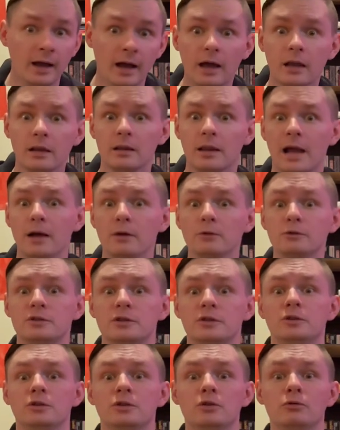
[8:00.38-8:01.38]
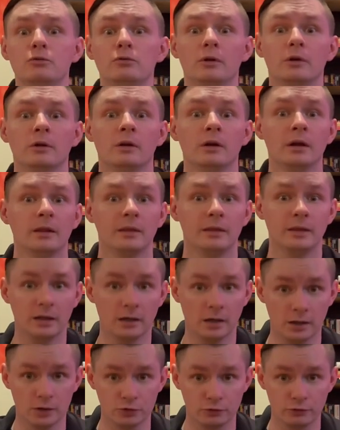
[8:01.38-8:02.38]
allowed to tour the
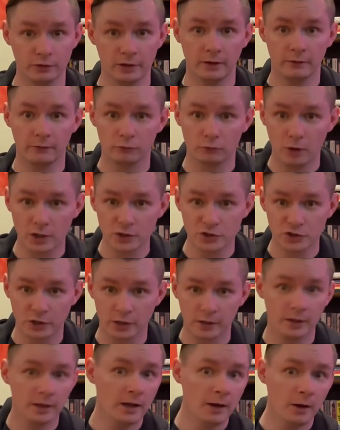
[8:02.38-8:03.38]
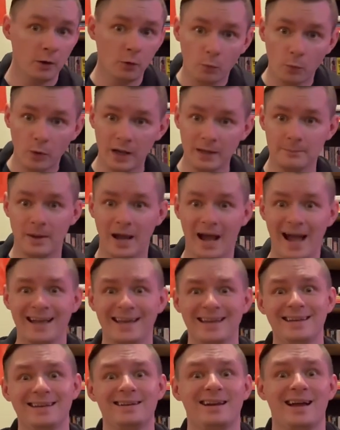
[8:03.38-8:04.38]
country of Russia way back
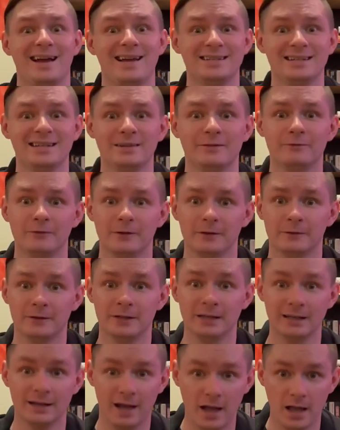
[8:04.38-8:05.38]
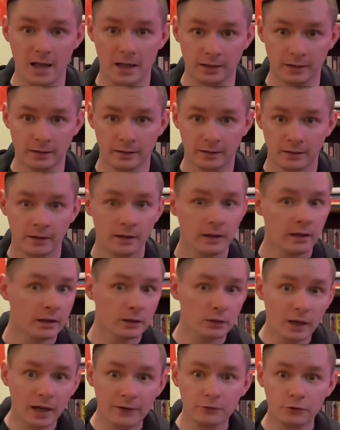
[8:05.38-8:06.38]
in 1959.
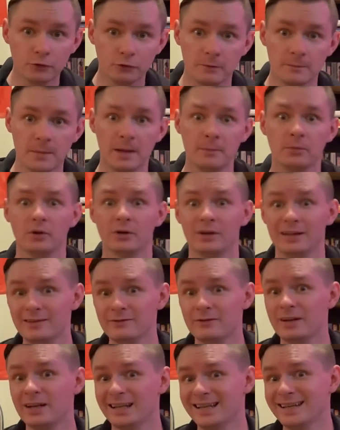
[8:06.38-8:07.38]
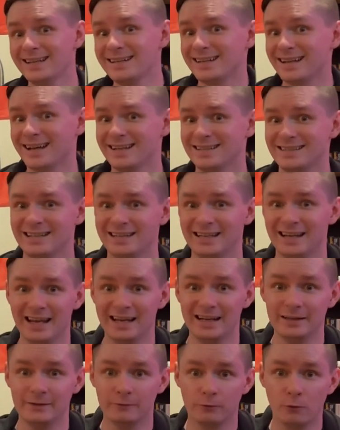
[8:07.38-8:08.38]
You have to remember, even in
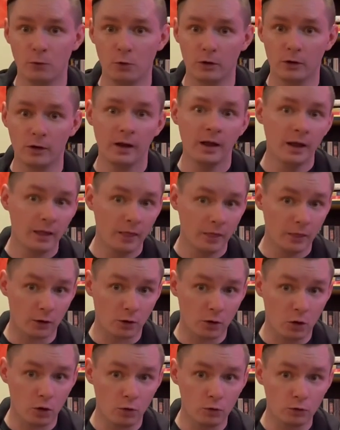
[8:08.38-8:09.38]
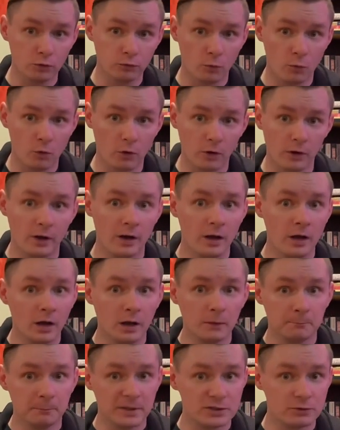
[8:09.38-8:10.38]
1984, the Cold War
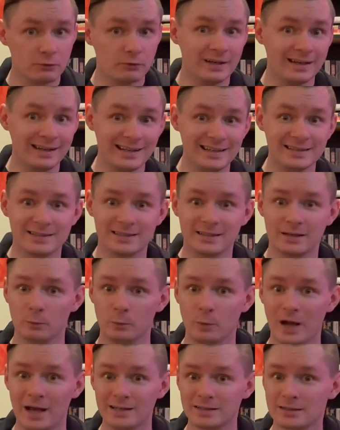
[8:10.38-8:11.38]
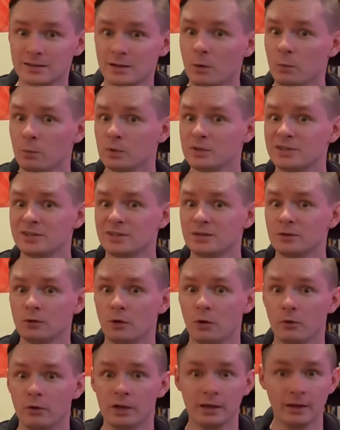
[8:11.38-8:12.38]
between East and West was still
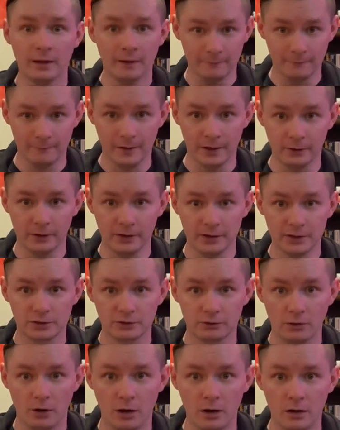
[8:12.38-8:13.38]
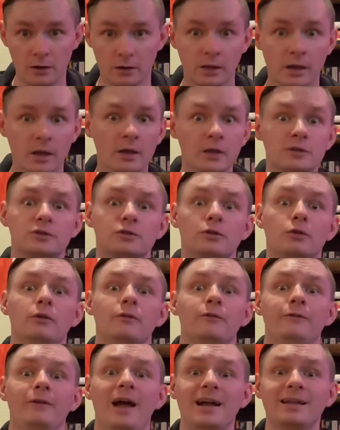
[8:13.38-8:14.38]
going very strong. So the
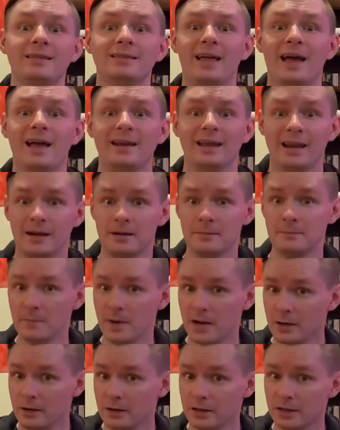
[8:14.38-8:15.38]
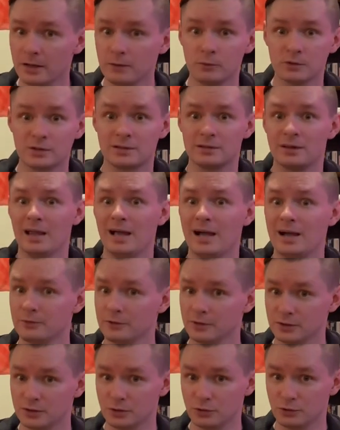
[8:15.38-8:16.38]
fact that an American was
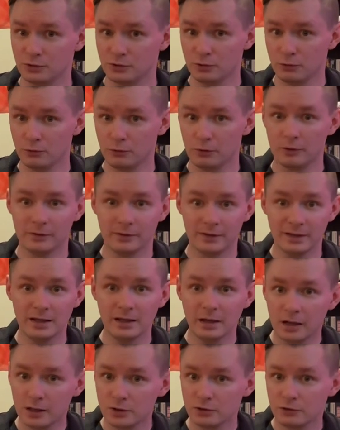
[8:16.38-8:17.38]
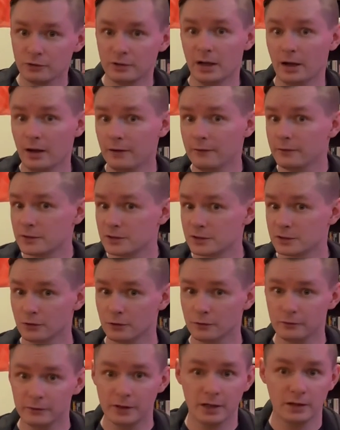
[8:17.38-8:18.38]
allowed to tour the country of the
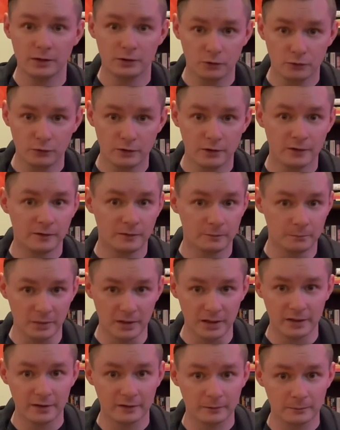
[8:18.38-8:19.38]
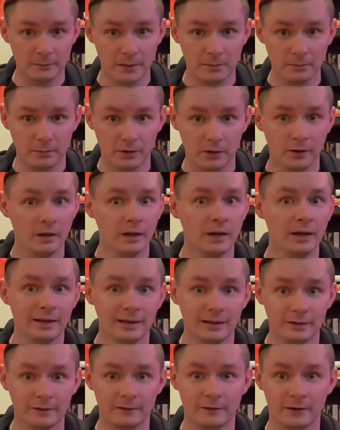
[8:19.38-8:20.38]
Soviet Union's biggest member
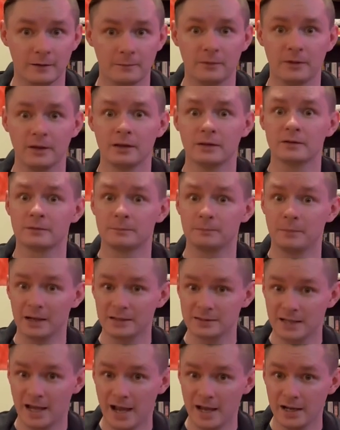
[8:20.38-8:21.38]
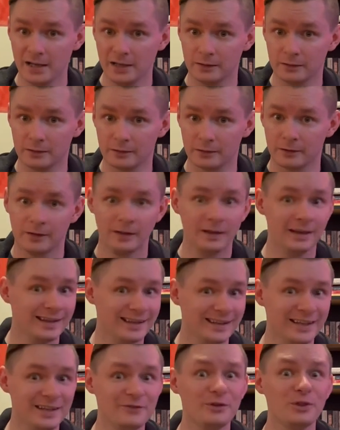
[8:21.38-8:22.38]
is something spectacular.
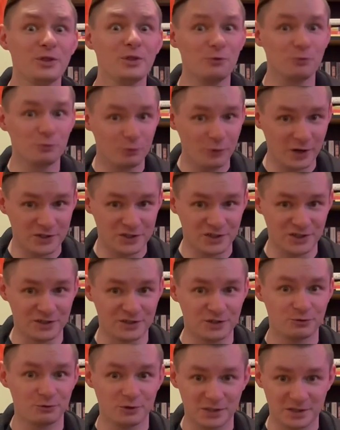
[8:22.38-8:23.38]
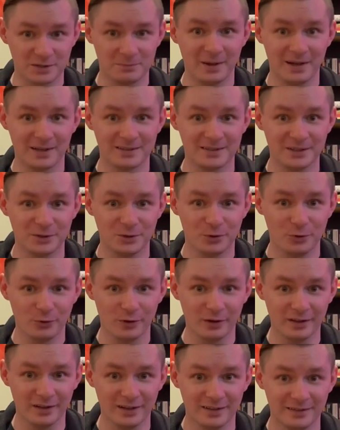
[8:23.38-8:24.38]
Even the Russians respected
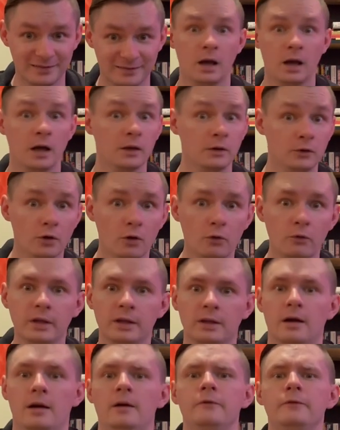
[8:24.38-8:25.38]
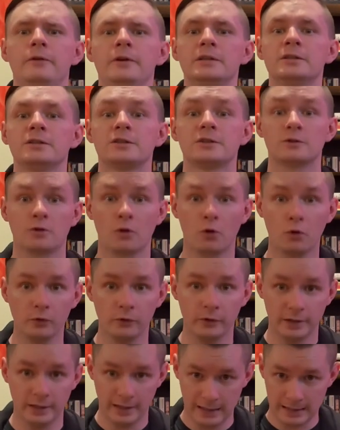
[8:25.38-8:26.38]
Gorilla. Knowing of his
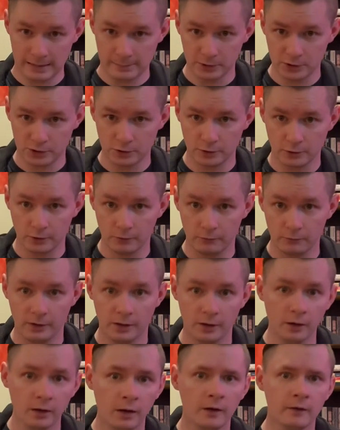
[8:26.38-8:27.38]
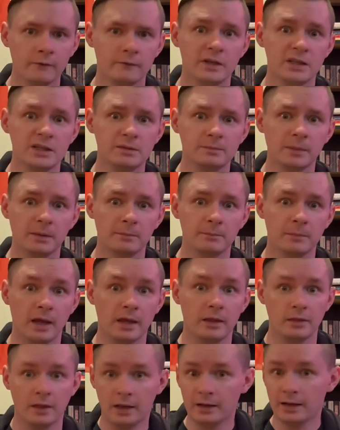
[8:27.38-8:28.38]
storied amateur career, Vince
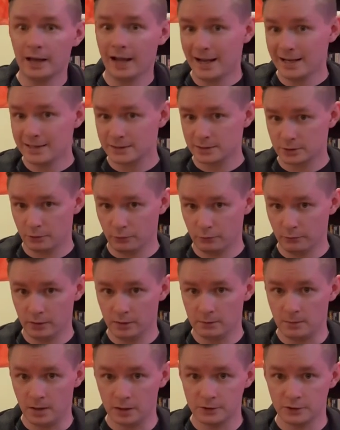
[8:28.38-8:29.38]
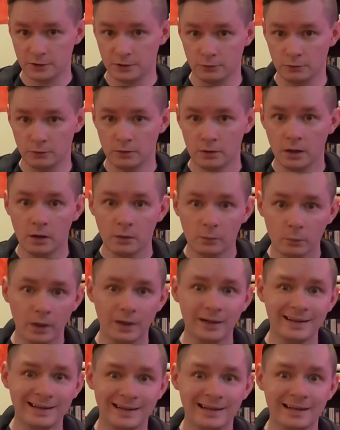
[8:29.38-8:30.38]
McMahon then asked Gorilla Monsoon when
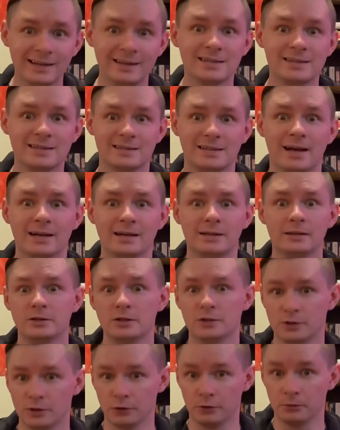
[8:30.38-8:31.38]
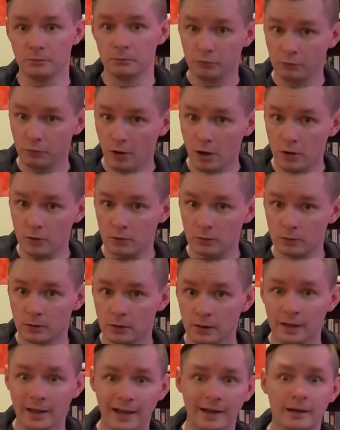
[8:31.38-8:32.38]
he decided to turn pro.
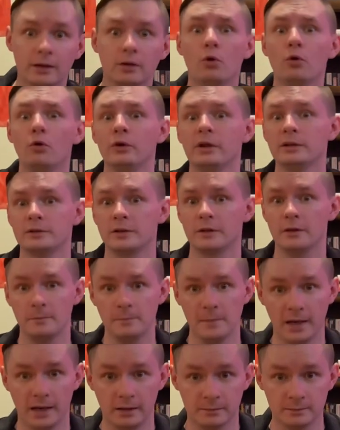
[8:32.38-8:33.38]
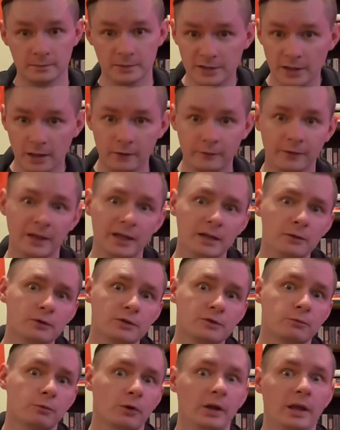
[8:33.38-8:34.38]
And according to the man himself, he
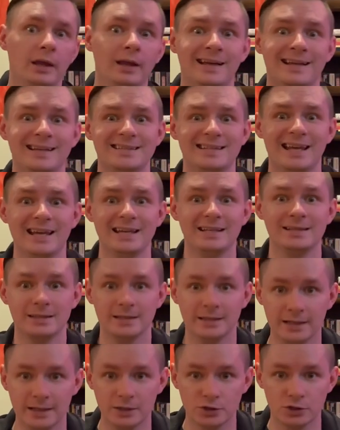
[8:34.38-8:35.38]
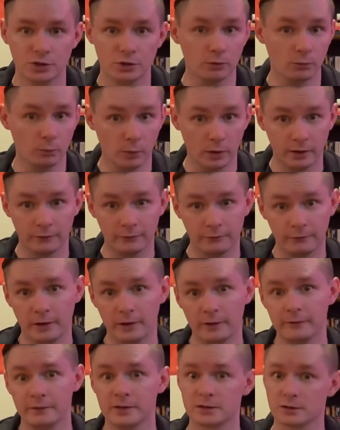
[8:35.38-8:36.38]
was working as a teacher when a friend
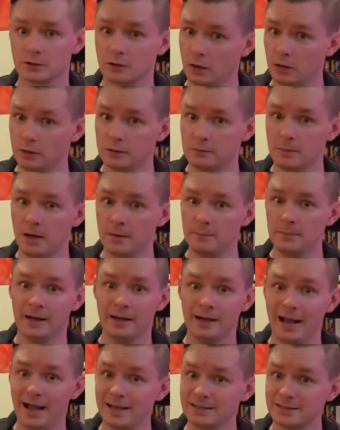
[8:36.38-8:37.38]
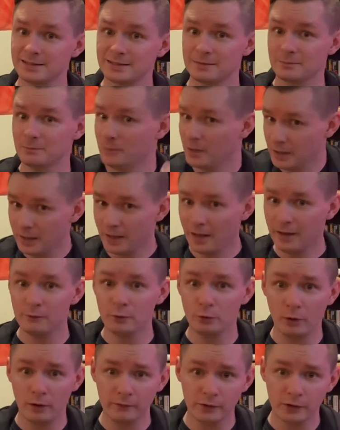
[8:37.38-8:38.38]
of his called him up and asked him, Have
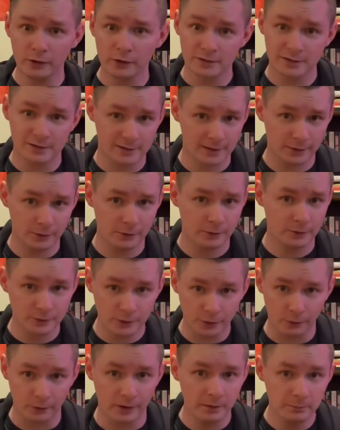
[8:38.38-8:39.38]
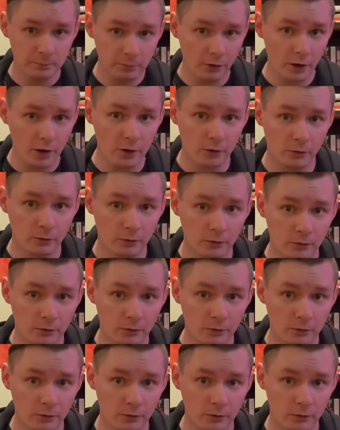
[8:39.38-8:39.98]
you ever considered turning pro?